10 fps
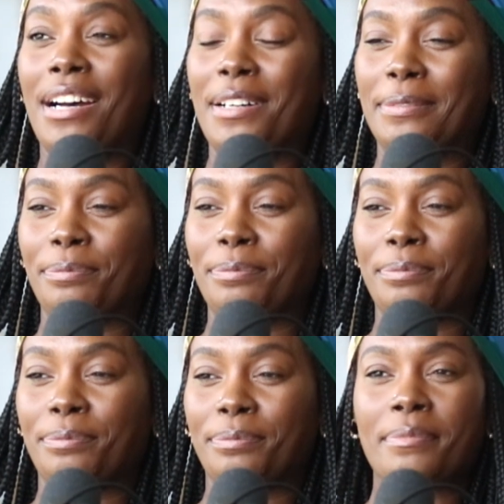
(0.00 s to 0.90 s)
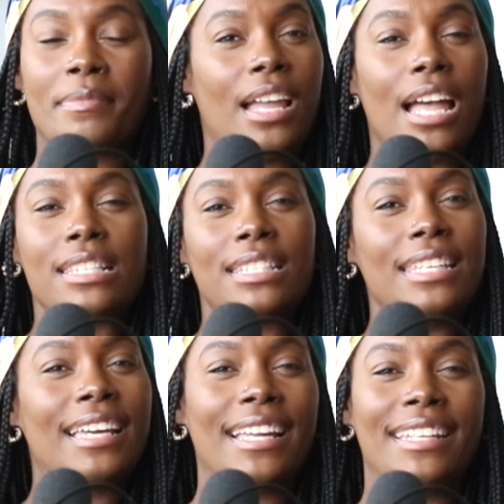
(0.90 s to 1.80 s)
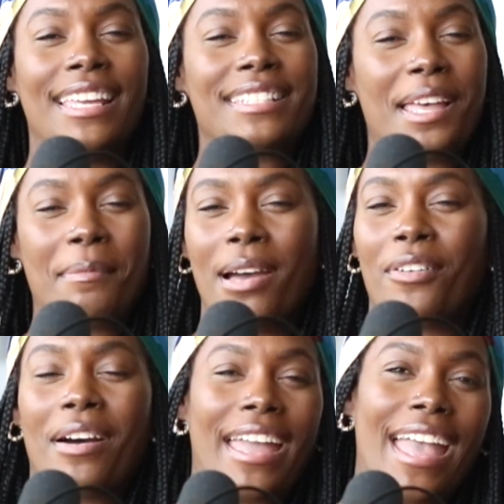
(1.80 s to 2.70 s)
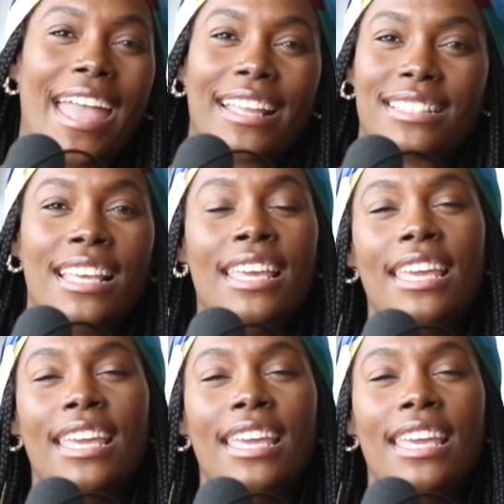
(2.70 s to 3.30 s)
I sing, I dance, I model, I act.